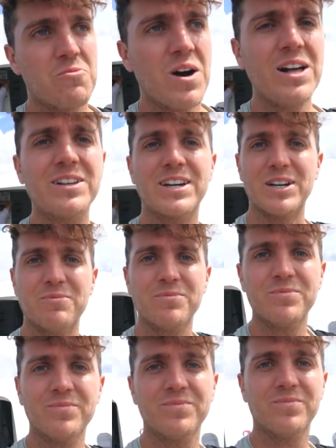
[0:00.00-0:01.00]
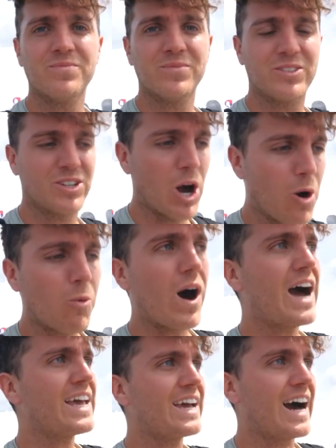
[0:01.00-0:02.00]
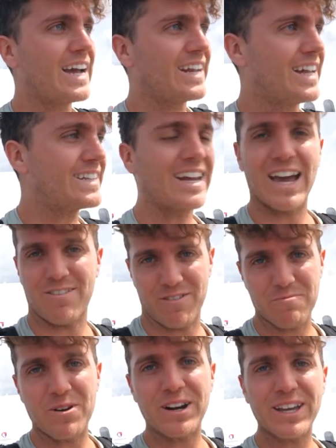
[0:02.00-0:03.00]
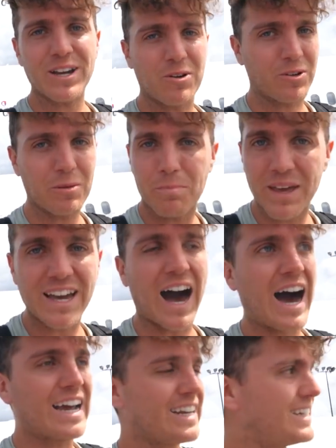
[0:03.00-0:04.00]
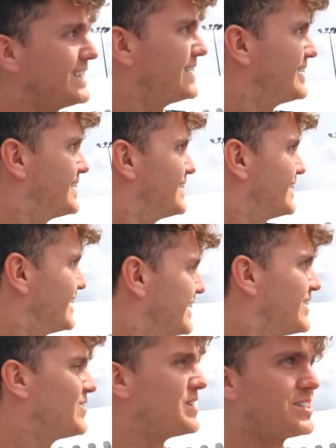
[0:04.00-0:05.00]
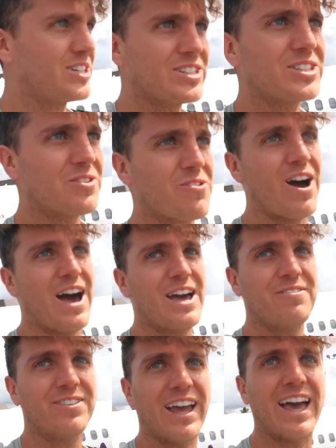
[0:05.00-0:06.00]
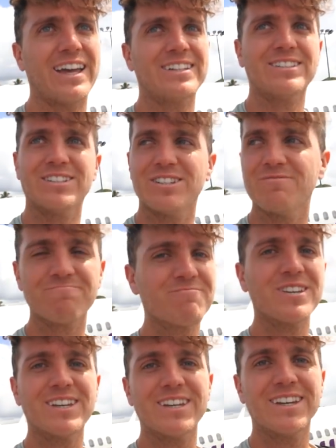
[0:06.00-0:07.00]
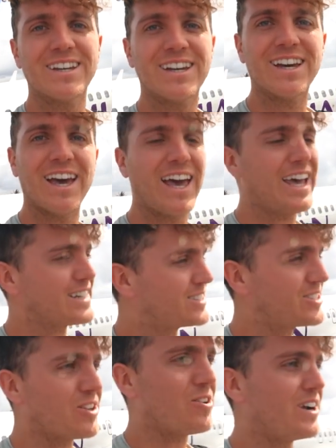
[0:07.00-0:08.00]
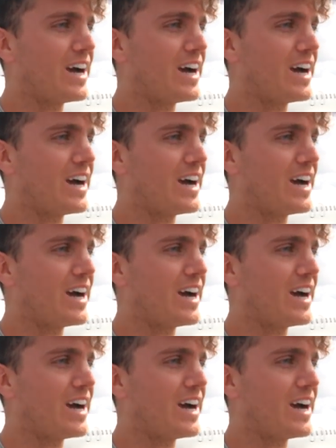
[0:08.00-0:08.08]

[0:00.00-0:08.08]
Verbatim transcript: Welcome to Hawaii Island, everybody, or the Big Island. We just arrived and it's so